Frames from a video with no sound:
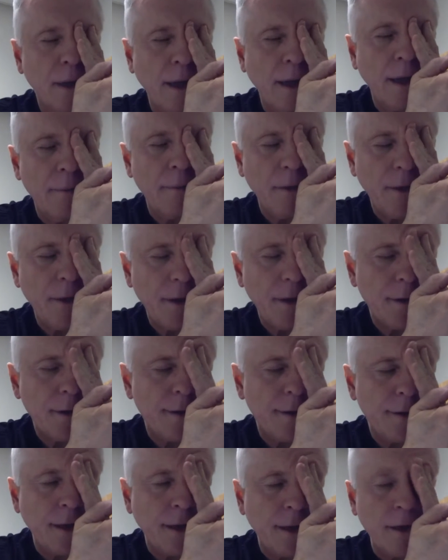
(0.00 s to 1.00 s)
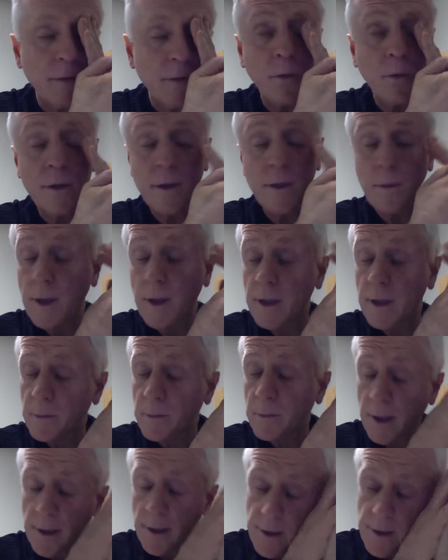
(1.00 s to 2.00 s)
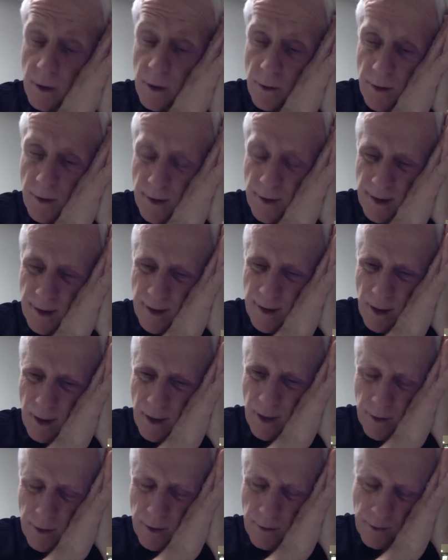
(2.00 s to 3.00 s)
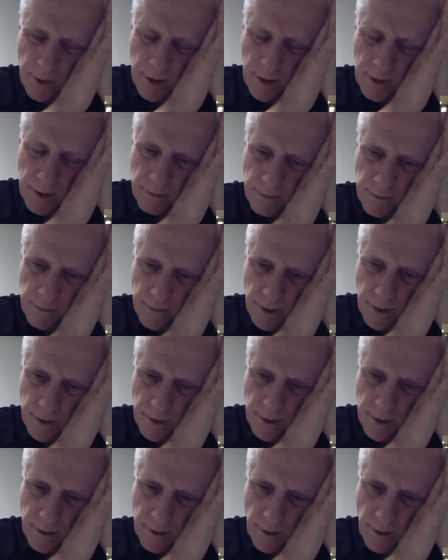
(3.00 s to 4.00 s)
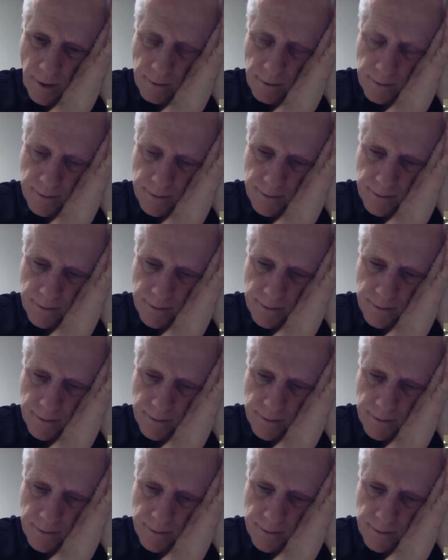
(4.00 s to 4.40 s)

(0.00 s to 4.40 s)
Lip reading: I think you said that, where's the best place to go to set that up with everybody to start it?